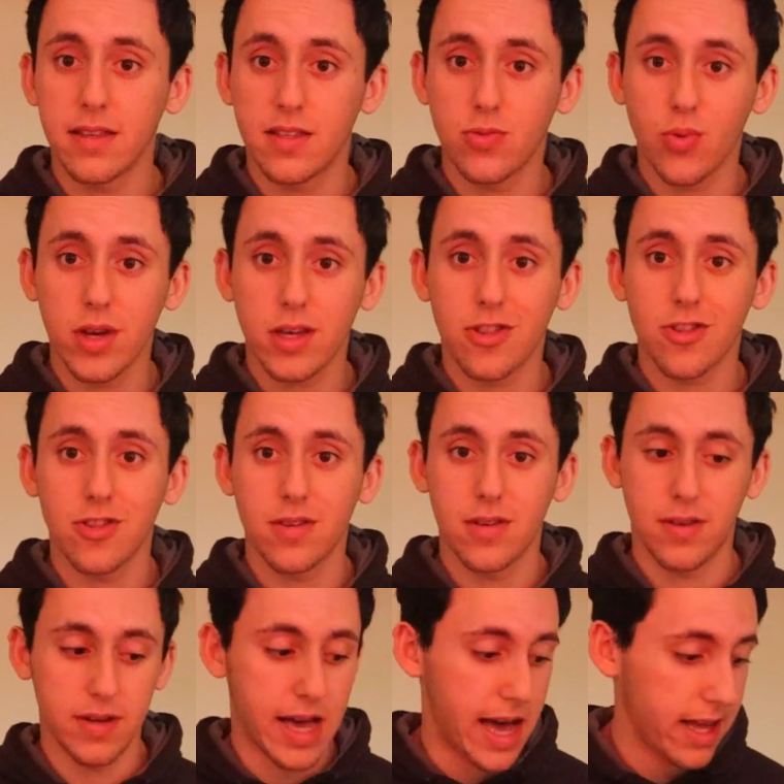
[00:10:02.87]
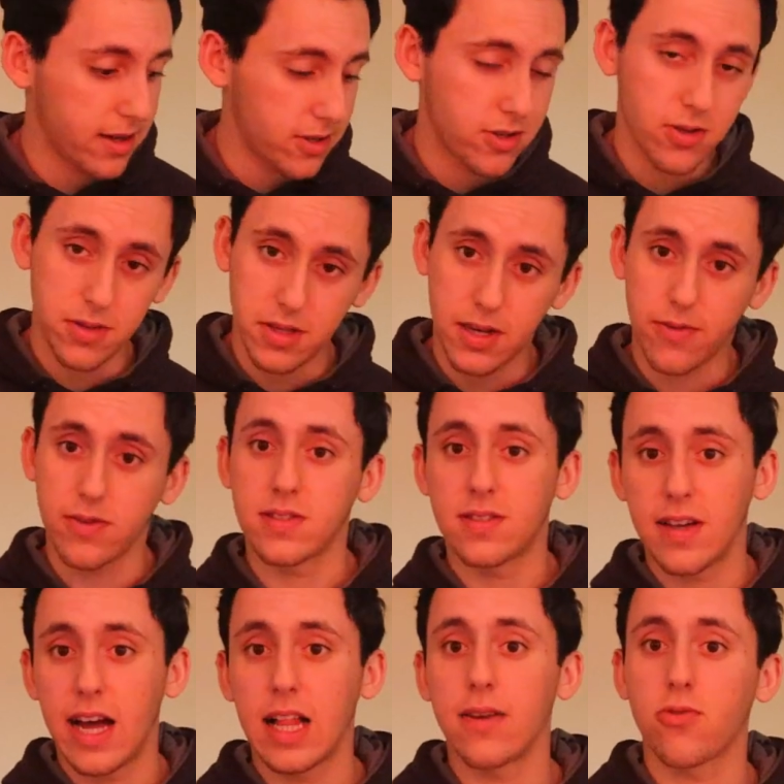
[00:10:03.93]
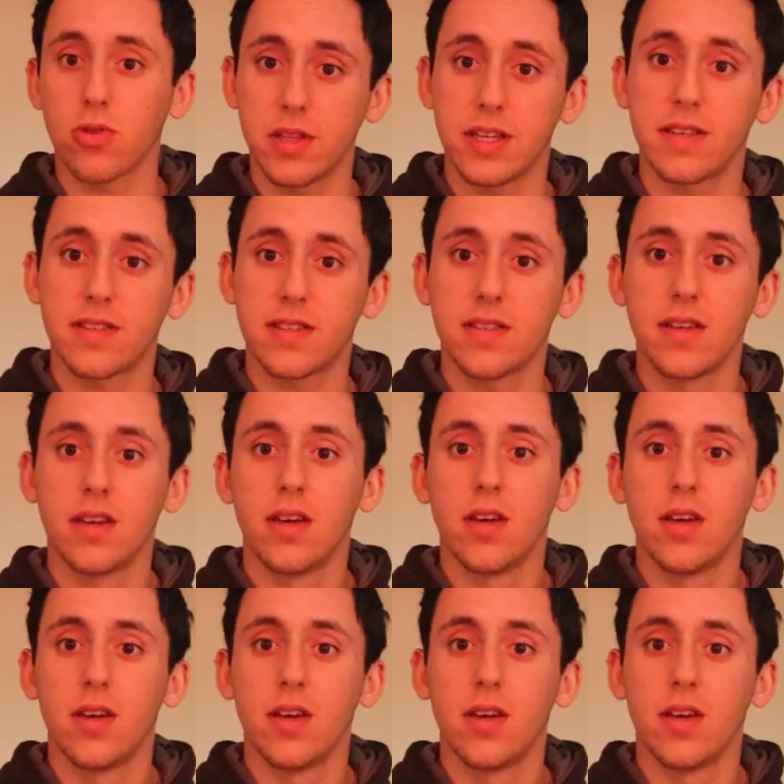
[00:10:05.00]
this switch, not to the different style of release,